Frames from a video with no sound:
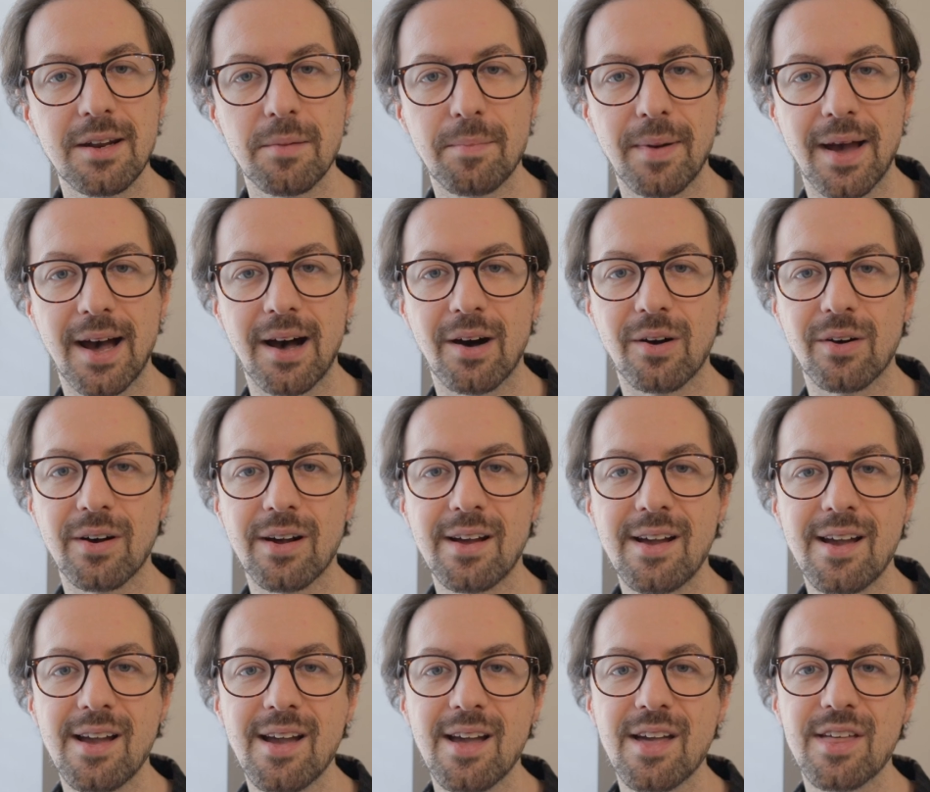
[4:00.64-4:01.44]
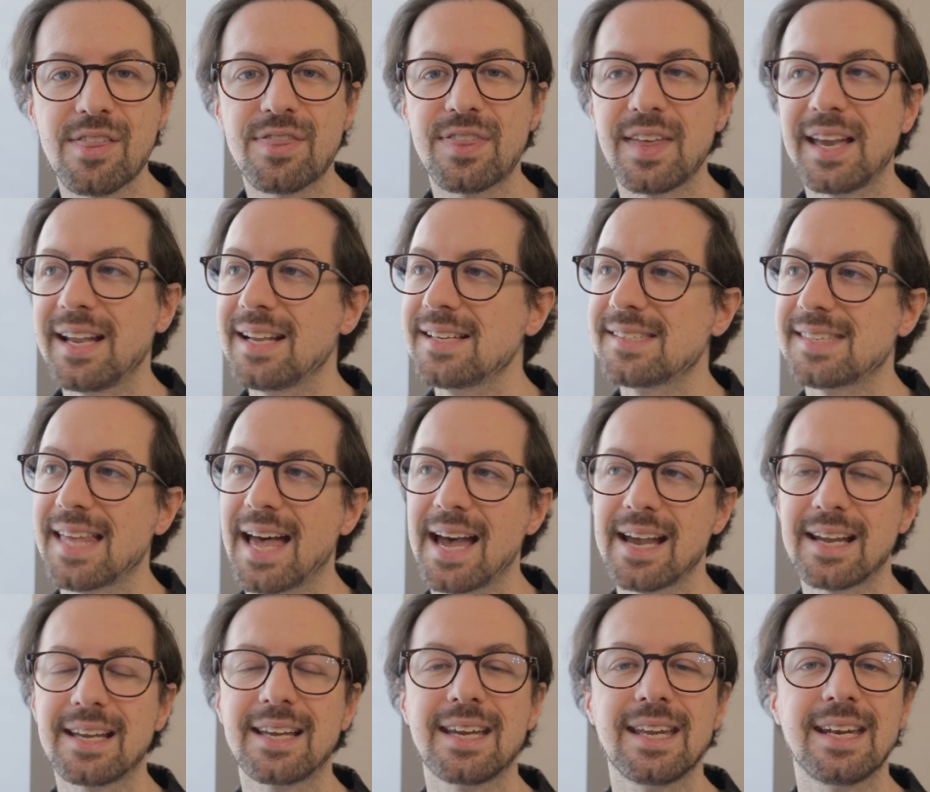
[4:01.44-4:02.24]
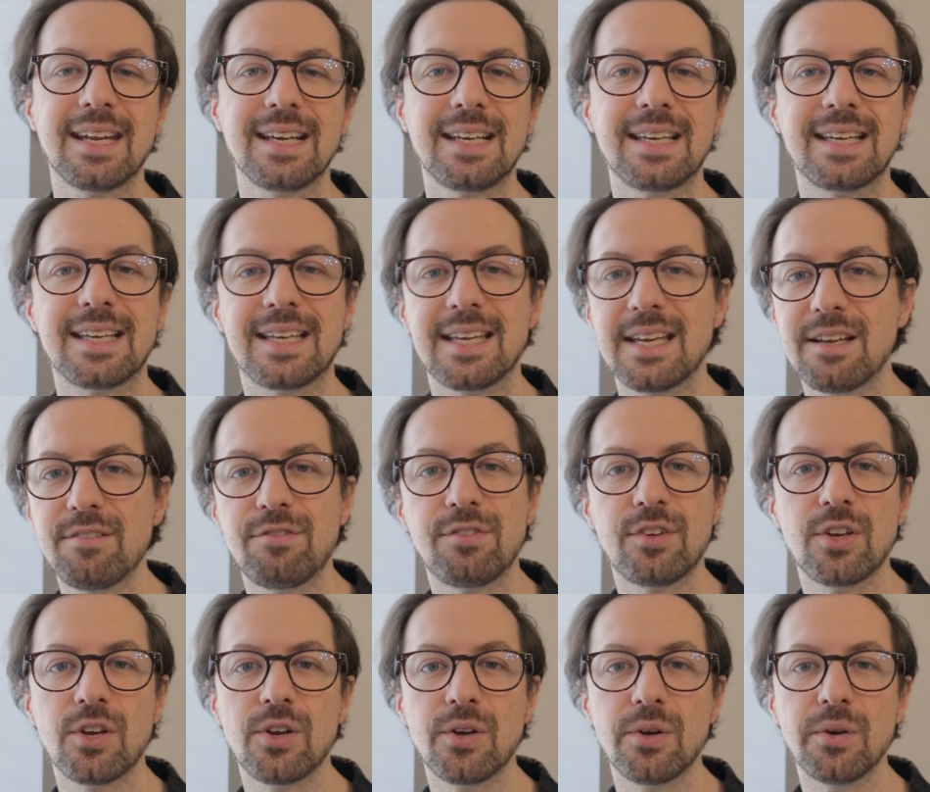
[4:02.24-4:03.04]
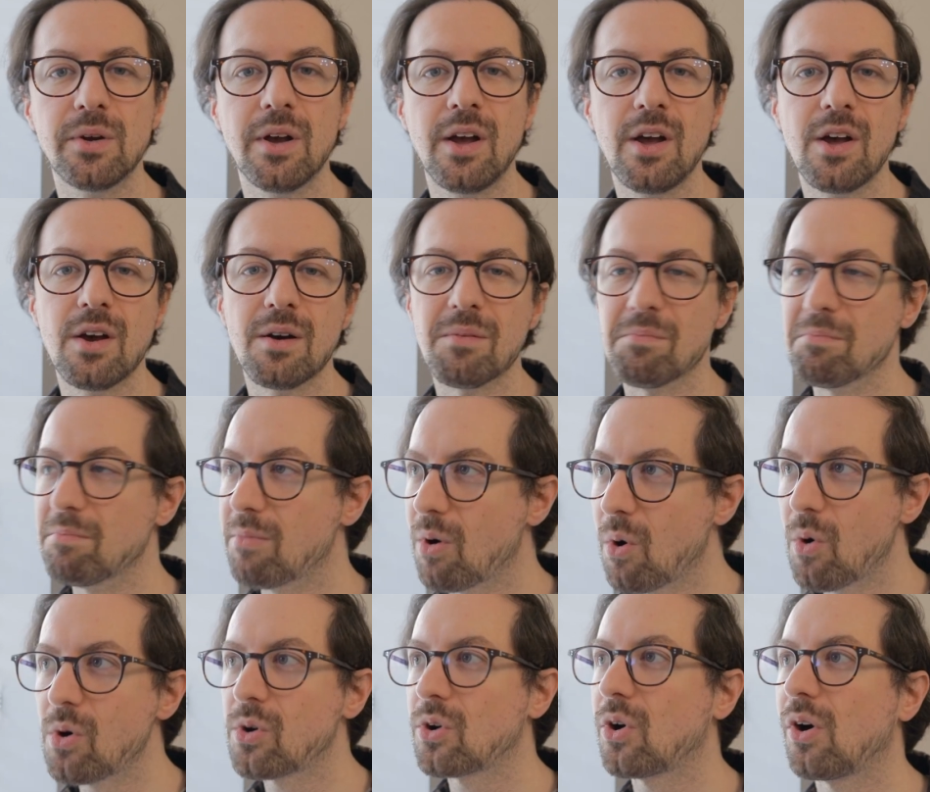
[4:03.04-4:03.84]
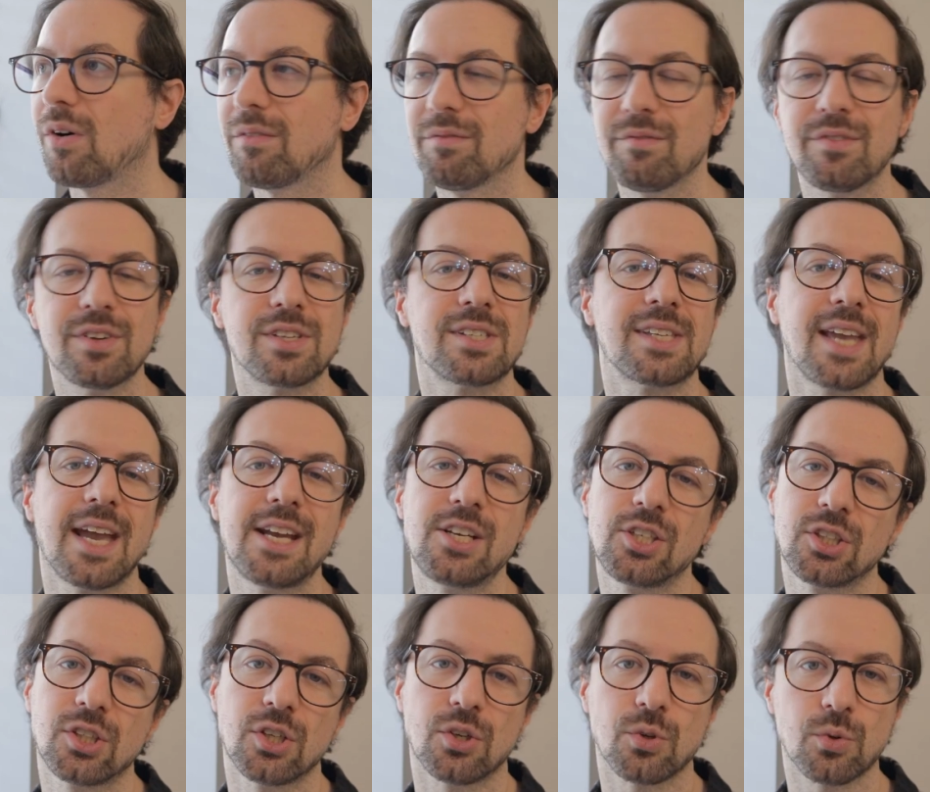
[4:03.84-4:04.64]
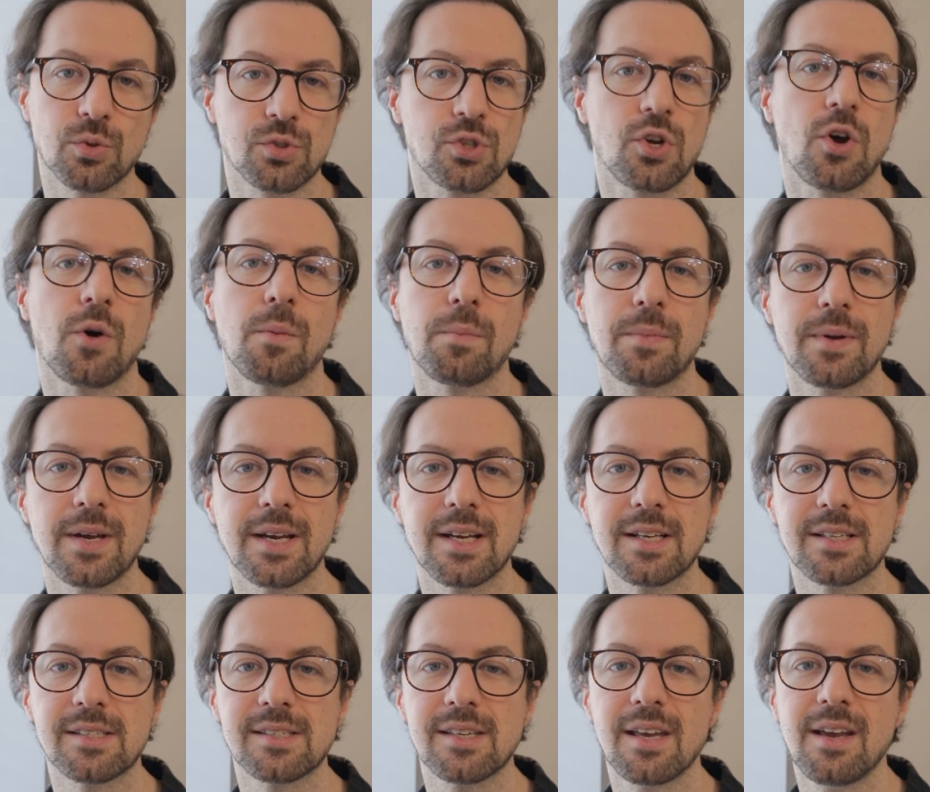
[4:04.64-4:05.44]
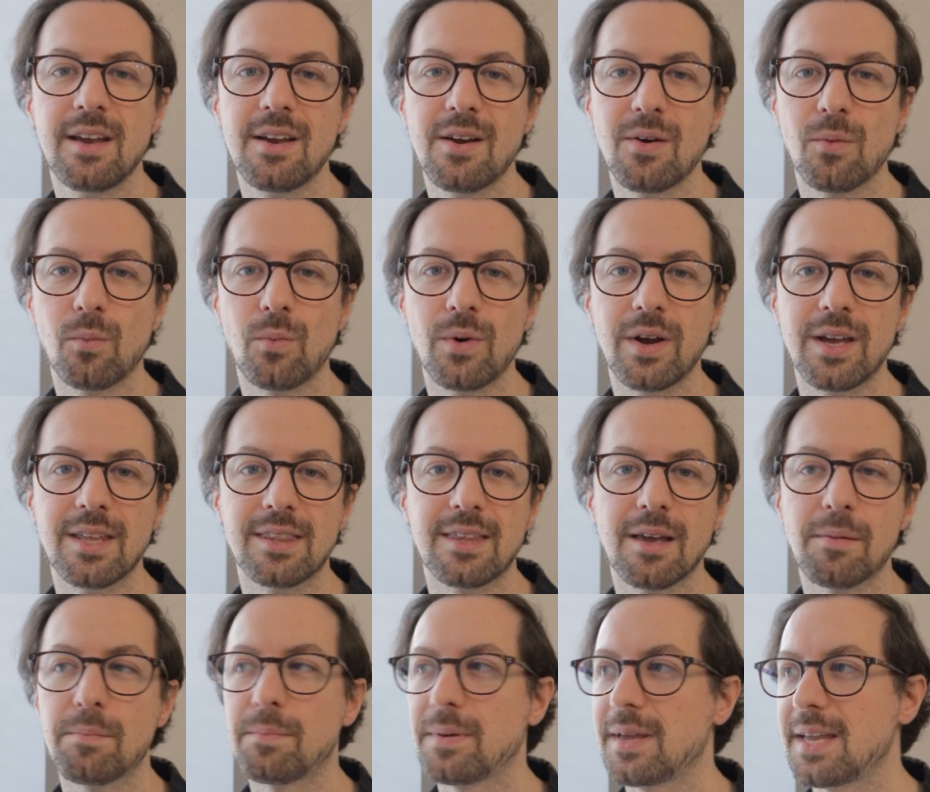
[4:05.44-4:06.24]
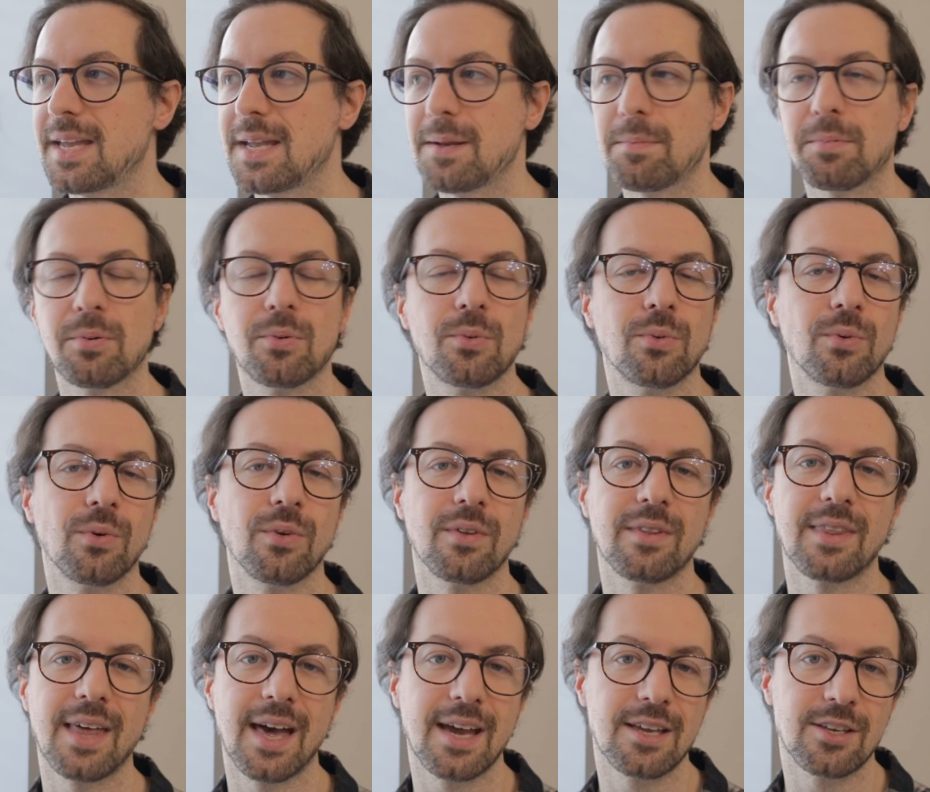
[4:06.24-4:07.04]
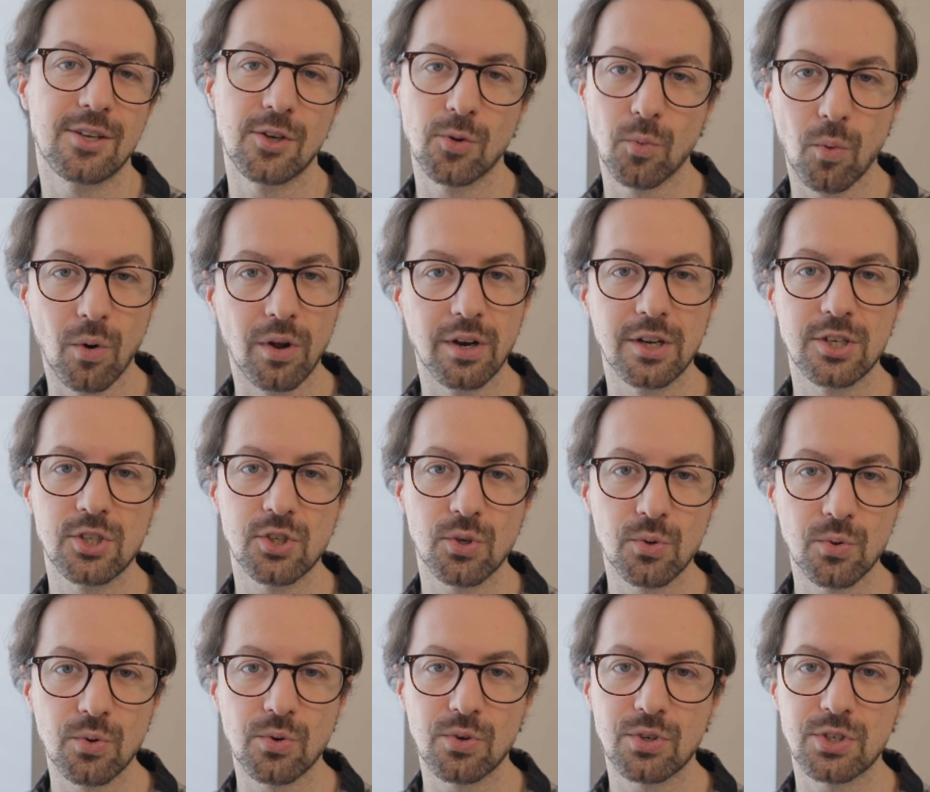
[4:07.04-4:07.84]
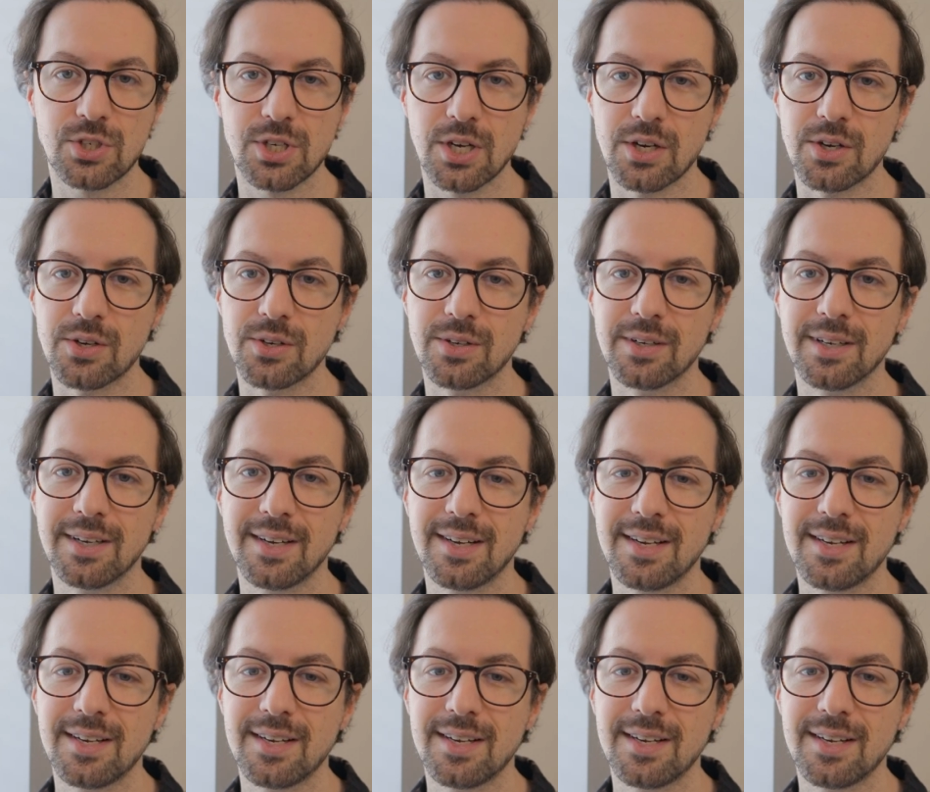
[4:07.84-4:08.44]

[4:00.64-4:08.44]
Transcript: about, things that are going to give you more conversational topics with people that you want to talk to.